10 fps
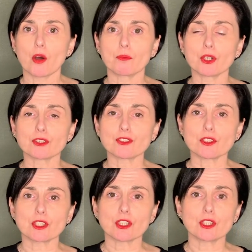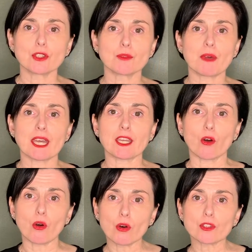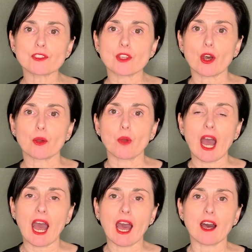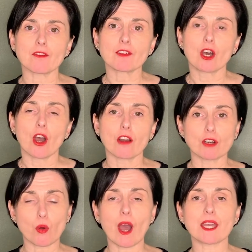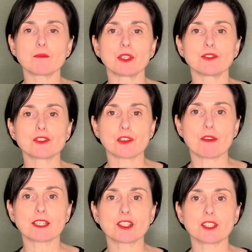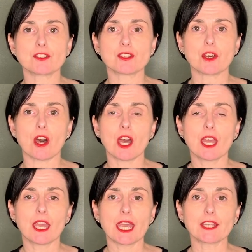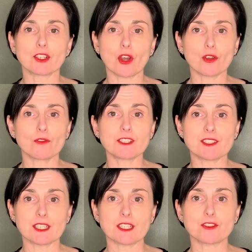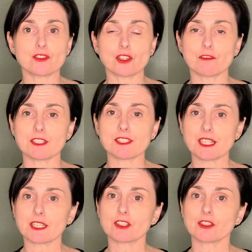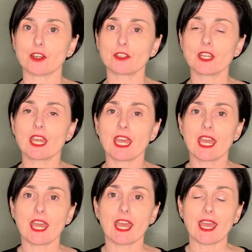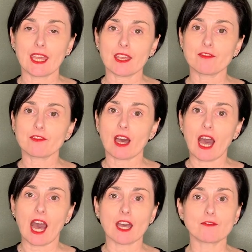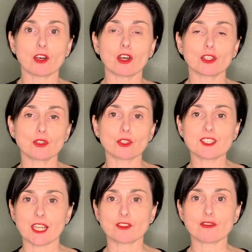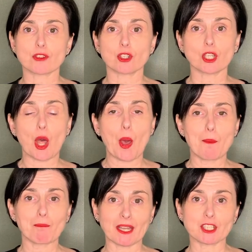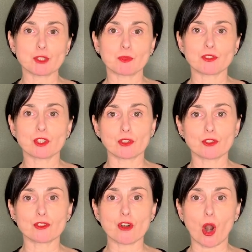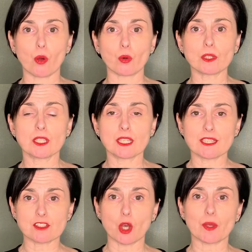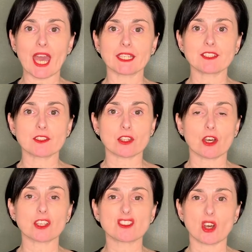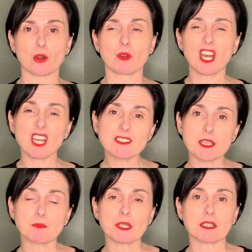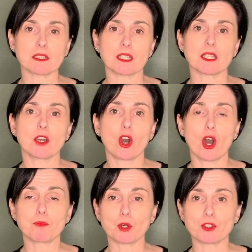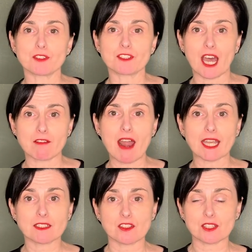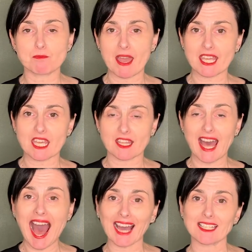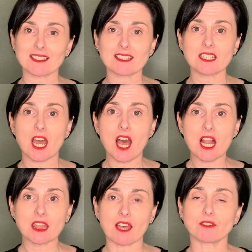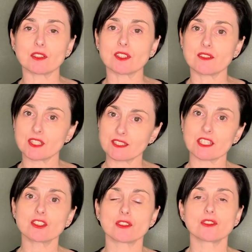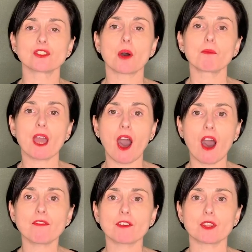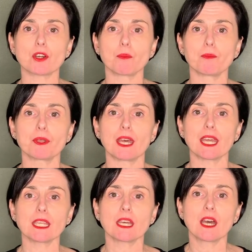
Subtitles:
But you may also have a requirement to register in an overseas jurisdiction if either your central management and control is located there, so typically a board of directors making the highest levels of decisions on behalf of the company,